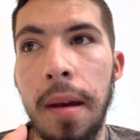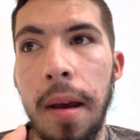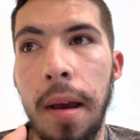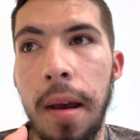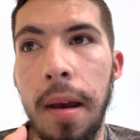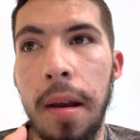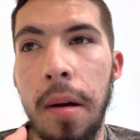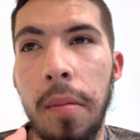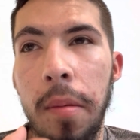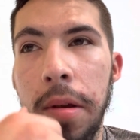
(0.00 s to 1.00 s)
And
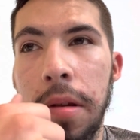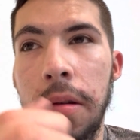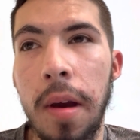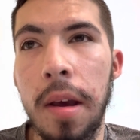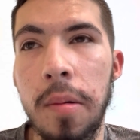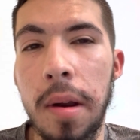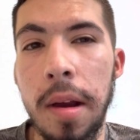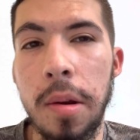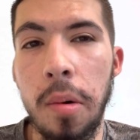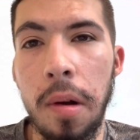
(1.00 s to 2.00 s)
I'll probably see you guys when I
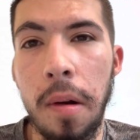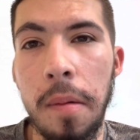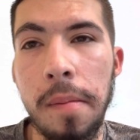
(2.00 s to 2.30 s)
get to work.